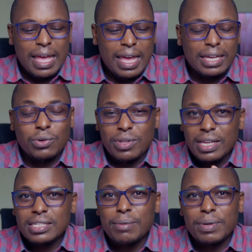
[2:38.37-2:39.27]
And when
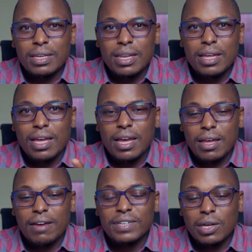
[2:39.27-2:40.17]
that happens,
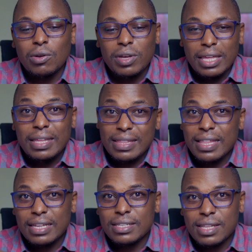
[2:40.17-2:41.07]
after clogging
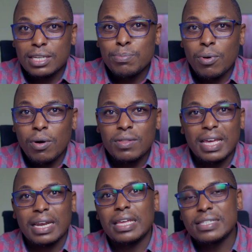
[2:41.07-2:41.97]
that pore
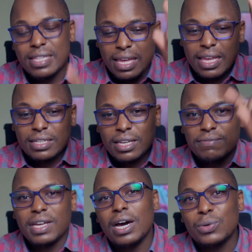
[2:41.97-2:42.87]
that leads the hair
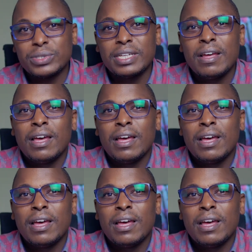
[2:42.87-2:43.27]
shaft out,